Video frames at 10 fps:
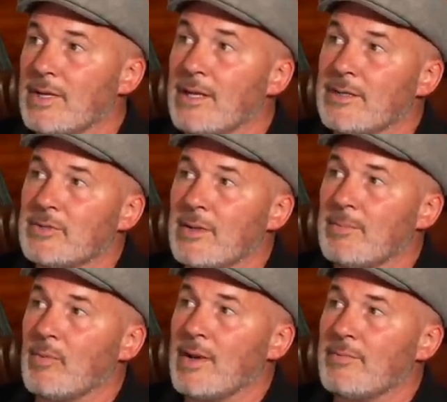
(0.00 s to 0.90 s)
need a trip
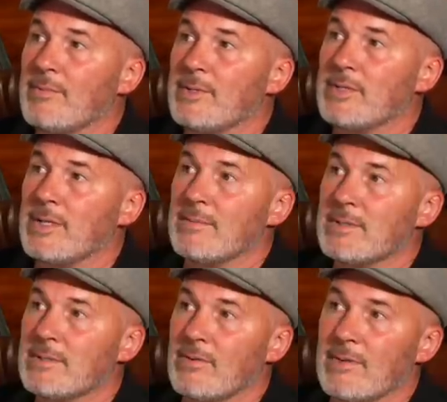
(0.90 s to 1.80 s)
away from the
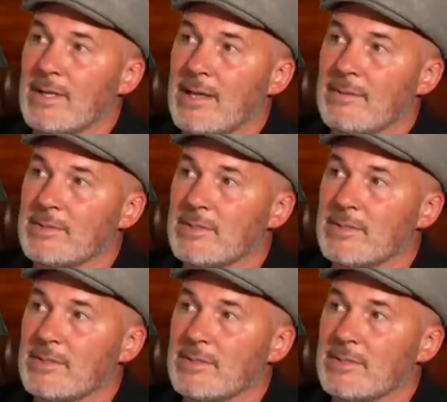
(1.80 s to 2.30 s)
Jeeps or the cabin,